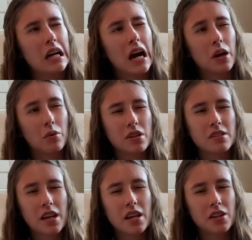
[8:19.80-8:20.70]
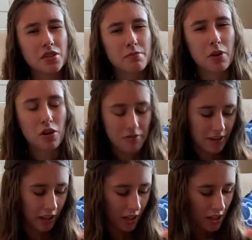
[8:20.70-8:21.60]
I want to say Hillsboro
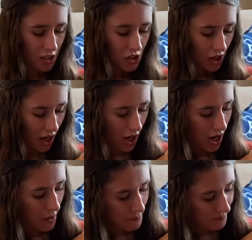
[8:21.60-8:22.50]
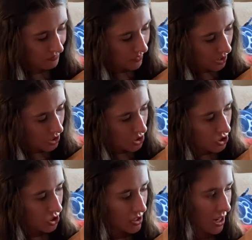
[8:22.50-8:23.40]
Village. Um,
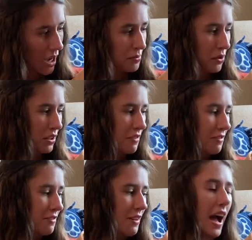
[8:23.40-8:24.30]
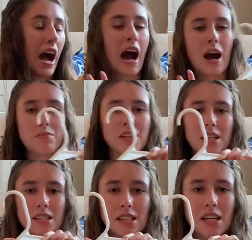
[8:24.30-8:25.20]
just absolutely
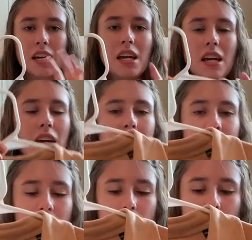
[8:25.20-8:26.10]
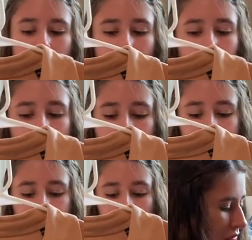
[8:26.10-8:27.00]
fabulous. Like, it feels so
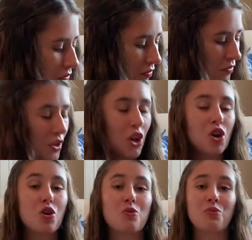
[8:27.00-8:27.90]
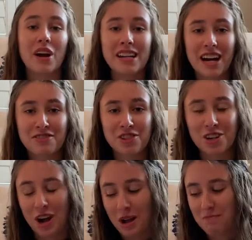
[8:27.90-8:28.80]
wonderful. Right
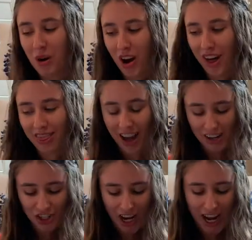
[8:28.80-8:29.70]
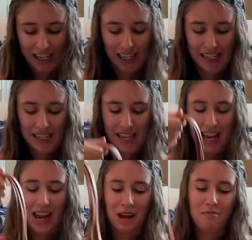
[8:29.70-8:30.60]
after I bought that jacket,
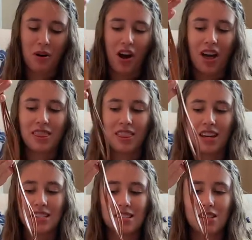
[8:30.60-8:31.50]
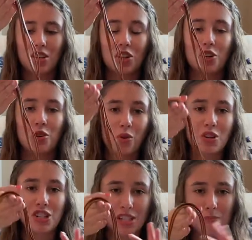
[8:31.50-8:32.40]
I bought this
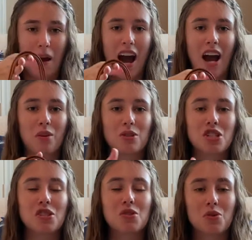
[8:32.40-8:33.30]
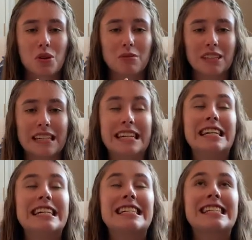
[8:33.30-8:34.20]
gorgeous bag, which is normally
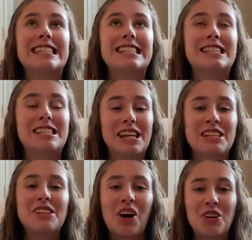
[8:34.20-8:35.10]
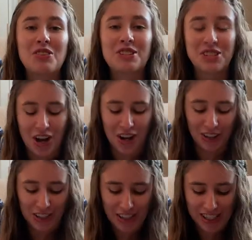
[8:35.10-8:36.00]

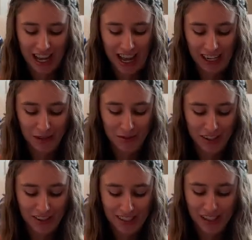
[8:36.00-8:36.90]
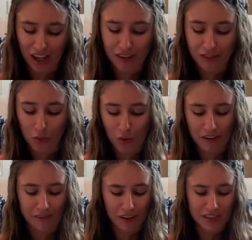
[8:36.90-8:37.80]
$600 and it was on sale for
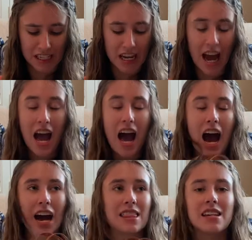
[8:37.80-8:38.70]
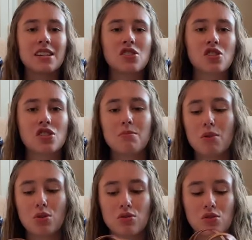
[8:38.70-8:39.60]
$150. I think it is just the
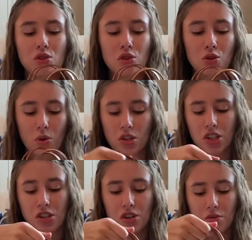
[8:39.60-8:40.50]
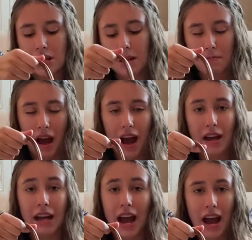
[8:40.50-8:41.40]
most gorgeous, unique
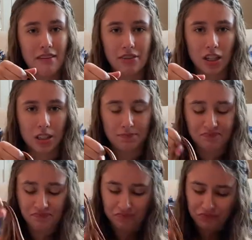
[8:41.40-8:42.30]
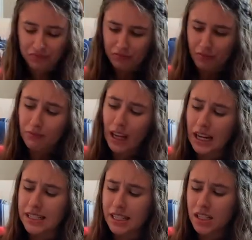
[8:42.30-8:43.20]
bag ever.
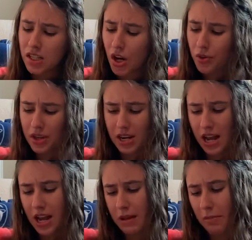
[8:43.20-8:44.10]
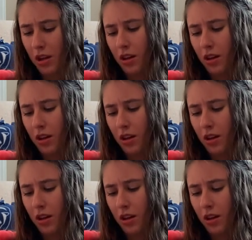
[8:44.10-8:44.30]
I didn't know the name